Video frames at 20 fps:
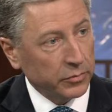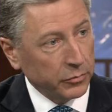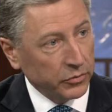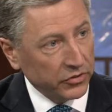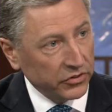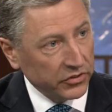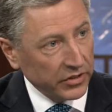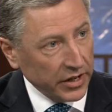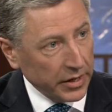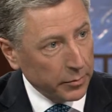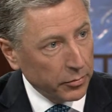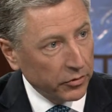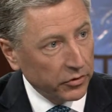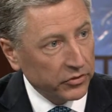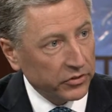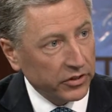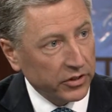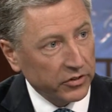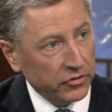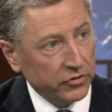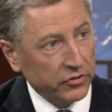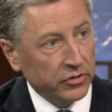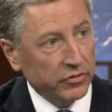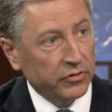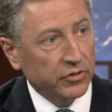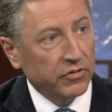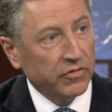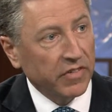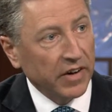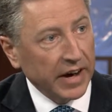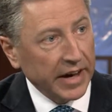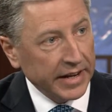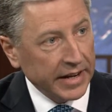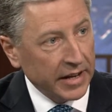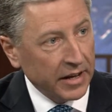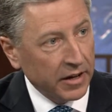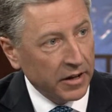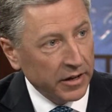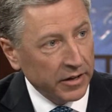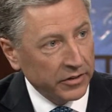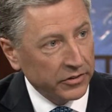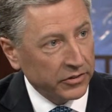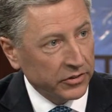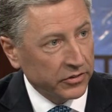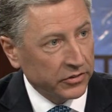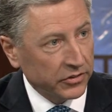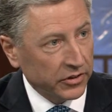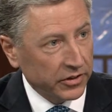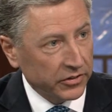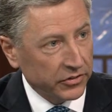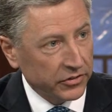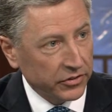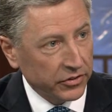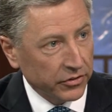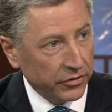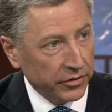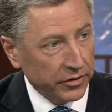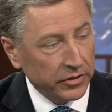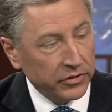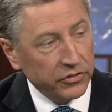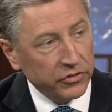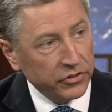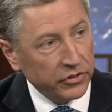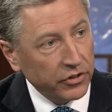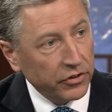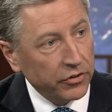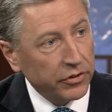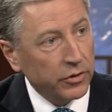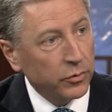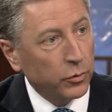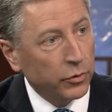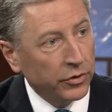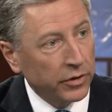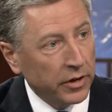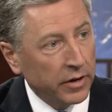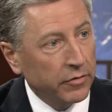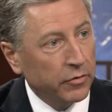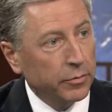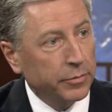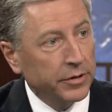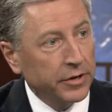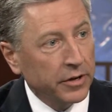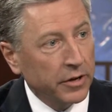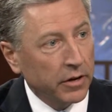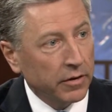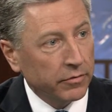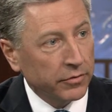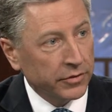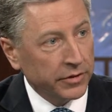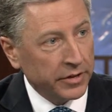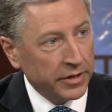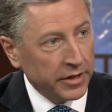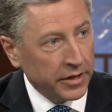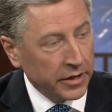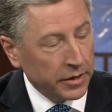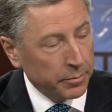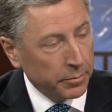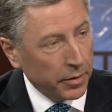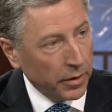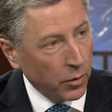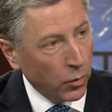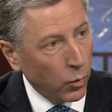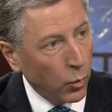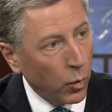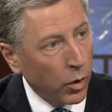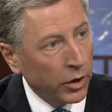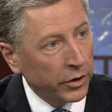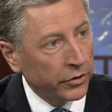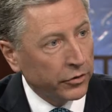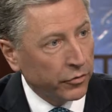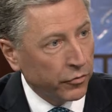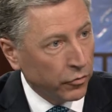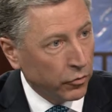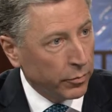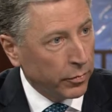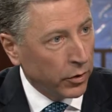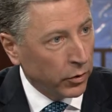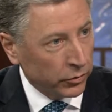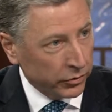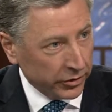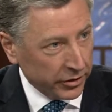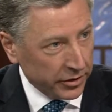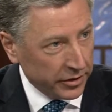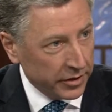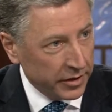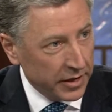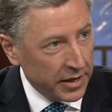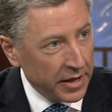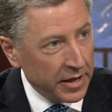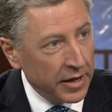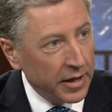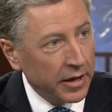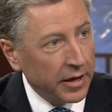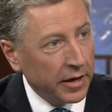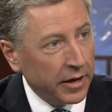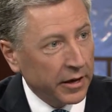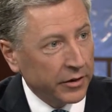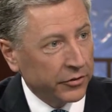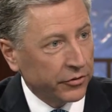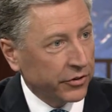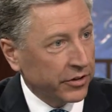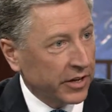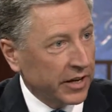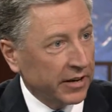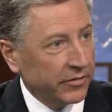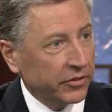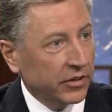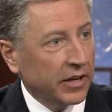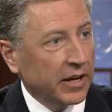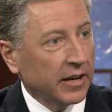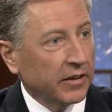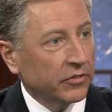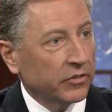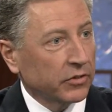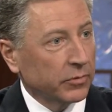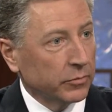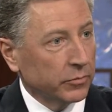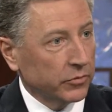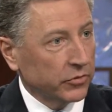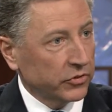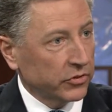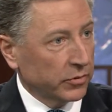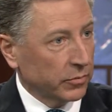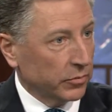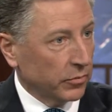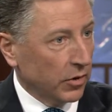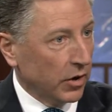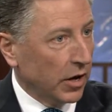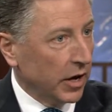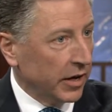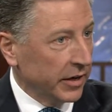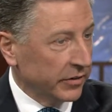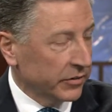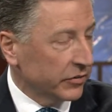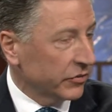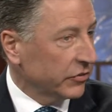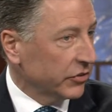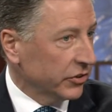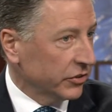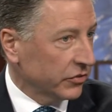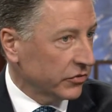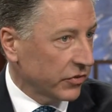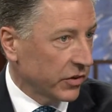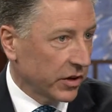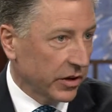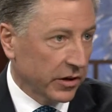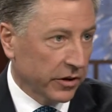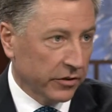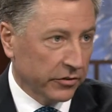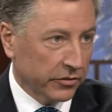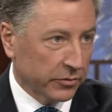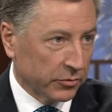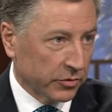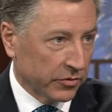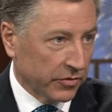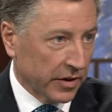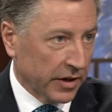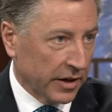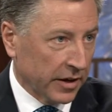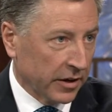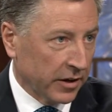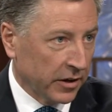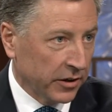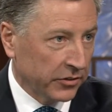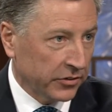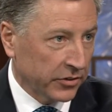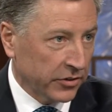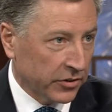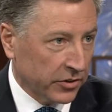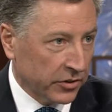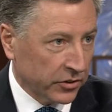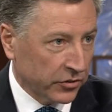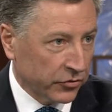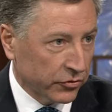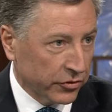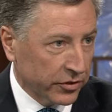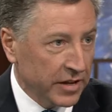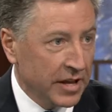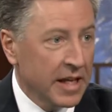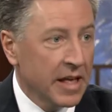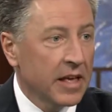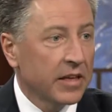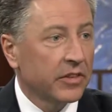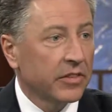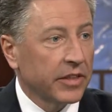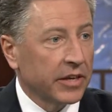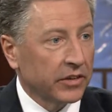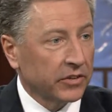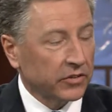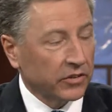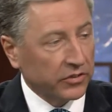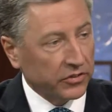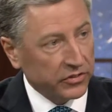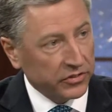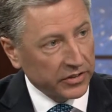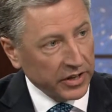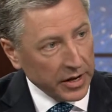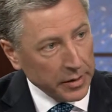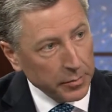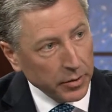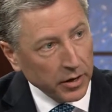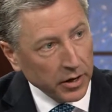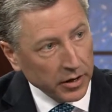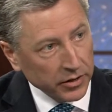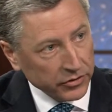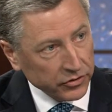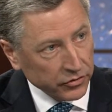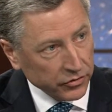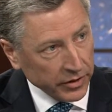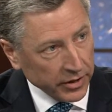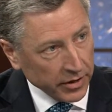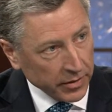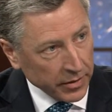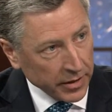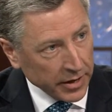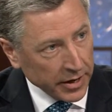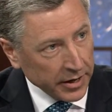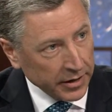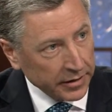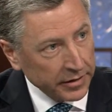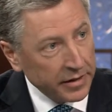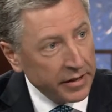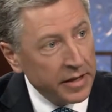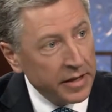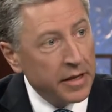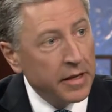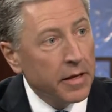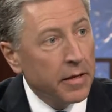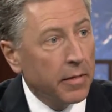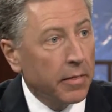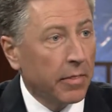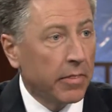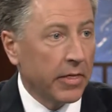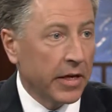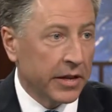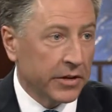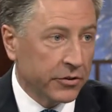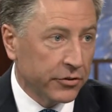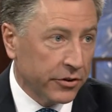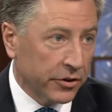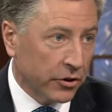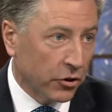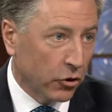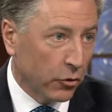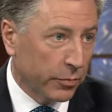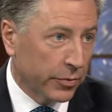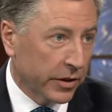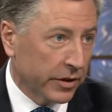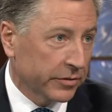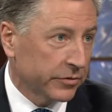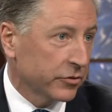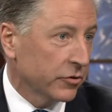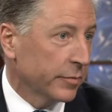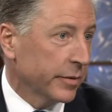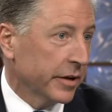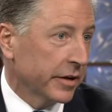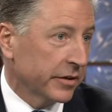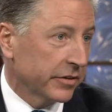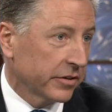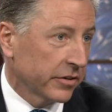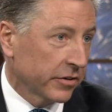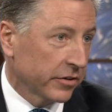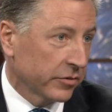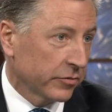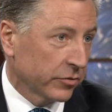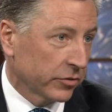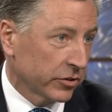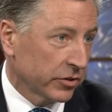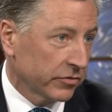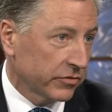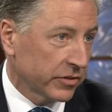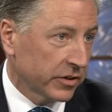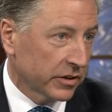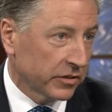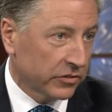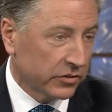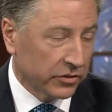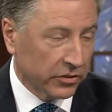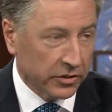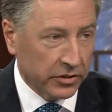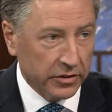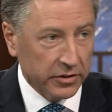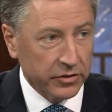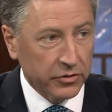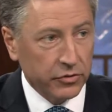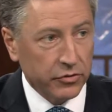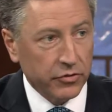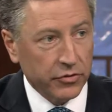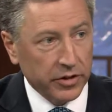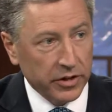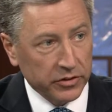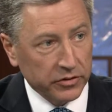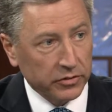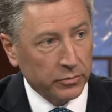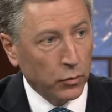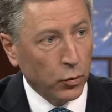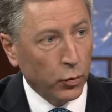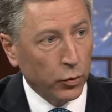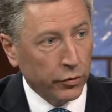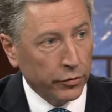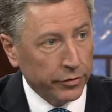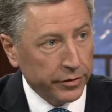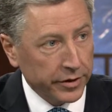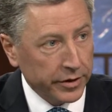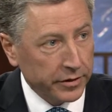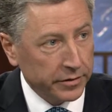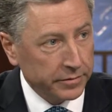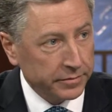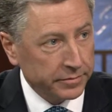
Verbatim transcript: stabilization of dividing lines inside Syria. Syria will never be governed again by one group only. And you're going to have to have some, some lines of ceasefire, some dividing lines in the country. Things can stabilize around that then you can hope that humanitarian relief gets in and you create some order again.